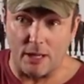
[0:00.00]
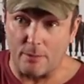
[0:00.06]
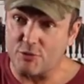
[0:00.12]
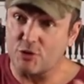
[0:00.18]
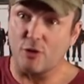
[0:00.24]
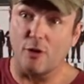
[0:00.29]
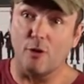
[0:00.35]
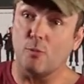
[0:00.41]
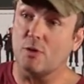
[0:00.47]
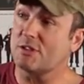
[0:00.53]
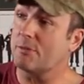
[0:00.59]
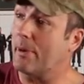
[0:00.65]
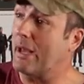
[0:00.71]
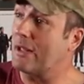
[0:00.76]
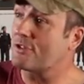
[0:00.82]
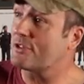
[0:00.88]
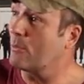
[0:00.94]
I'm sure it was
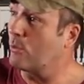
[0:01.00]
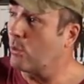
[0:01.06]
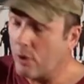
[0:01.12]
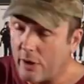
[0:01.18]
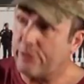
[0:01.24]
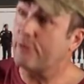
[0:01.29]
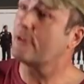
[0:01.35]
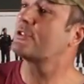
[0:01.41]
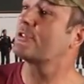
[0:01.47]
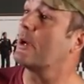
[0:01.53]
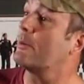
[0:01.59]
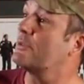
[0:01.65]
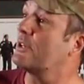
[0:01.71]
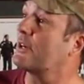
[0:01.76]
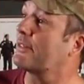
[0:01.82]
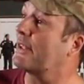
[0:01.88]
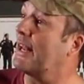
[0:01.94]
about some worthless
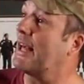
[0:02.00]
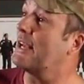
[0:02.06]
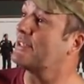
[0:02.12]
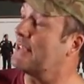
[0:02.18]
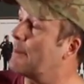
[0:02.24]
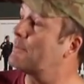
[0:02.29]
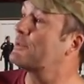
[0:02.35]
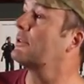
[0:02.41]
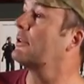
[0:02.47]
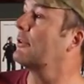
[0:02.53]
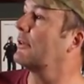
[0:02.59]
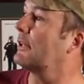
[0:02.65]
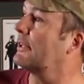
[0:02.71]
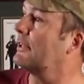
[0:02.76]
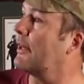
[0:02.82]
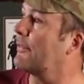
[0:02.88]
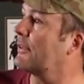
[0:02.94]
subject that has absolutely
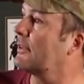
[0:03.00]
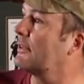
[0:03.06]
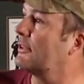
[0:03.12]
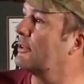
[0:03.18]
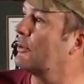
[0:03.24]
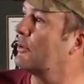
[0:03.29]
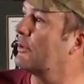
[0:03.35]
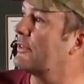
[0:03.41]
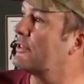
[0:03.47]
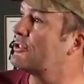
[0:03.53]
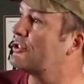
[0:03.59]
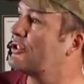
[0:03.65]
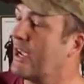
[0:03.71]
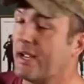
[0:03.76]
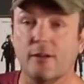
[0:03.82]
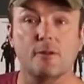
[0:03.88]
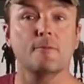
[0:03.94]
nothing to do with this
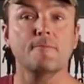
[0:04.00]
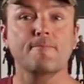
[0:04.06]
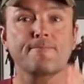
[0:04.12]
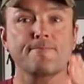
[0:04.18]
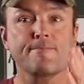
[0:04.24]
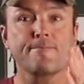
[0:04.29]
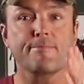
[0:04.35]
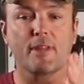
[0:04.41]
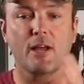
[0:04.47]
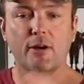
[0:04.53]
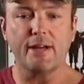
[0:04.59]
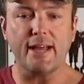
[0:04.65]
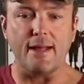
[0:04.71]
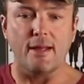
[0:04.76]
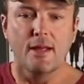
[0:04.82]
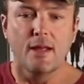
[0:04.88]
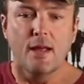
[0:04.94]
channel.
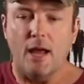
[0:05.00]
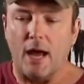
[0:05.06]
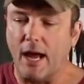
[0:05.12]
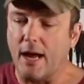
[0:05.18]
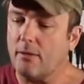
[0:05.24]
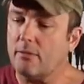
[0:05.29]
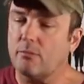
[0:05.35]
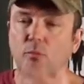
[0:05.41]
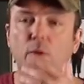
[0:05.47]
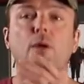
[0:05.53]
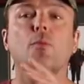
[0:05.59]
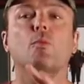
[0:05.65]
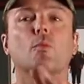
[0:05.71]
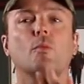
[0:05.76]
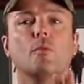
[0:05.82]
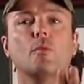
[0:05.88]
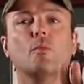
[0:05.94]
Okay,
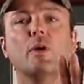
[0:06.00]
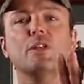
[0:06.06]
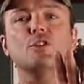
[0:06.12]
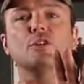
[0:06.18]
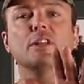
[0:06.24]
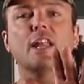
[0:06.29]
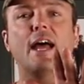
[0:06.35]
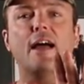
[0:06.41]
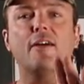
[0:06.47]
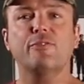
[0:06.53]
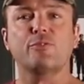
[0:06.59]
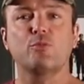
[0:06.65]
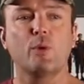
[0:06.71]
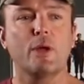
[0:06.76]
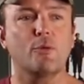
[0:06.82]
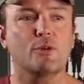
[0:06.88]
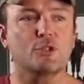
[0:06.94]
when you left,
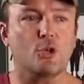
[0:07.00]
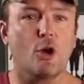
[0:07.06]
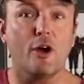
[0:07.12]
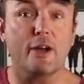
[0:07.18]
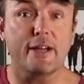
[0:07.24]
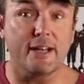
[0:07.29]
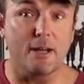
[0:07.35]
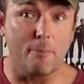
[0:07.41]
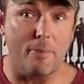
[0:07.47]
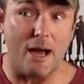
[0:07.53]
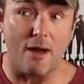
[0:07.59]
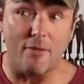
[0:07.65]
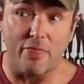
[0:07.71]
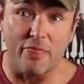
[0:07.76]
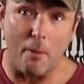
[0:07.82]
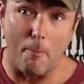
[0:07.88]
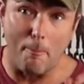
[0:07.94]
we were talking
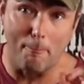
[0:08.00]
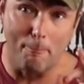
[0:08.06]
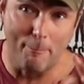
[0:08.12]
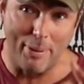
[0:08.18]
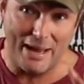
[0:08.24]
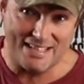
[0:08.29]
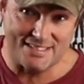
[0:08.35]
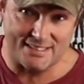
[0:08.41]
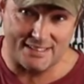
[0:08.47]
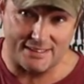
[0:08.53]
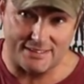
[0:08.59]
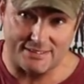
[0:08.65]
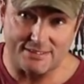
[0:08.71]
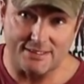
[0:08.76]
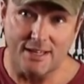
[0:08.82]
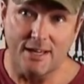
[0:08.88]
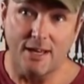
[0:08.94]
about the
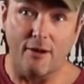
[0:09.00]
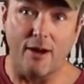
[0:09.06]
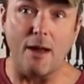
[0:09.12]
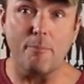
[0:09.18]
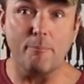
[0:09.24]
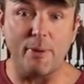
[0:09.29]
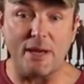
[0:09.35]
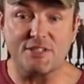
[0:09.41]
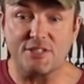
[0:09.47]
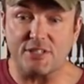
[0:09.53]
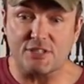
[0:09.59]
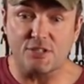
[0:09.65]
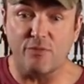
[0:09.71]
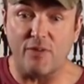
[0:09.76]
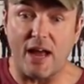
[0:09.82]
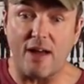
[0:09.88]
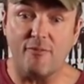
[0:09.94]
basics, right? Basic
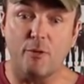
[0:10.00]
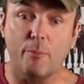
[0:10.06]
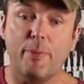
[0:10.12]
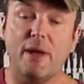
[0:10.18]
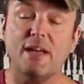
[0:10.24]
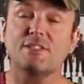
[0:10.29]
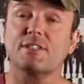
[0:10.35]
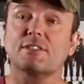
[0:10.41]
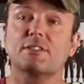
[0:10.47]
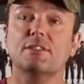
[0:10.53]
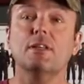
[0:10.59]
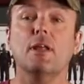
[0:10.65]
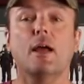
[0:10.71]
survival basics.